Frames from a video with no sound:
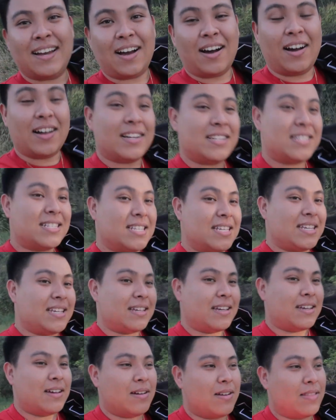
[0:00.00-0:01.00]

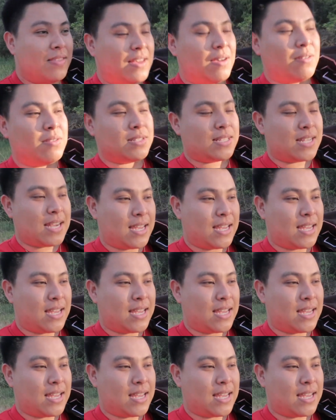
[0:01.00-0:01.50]
Honestly, that was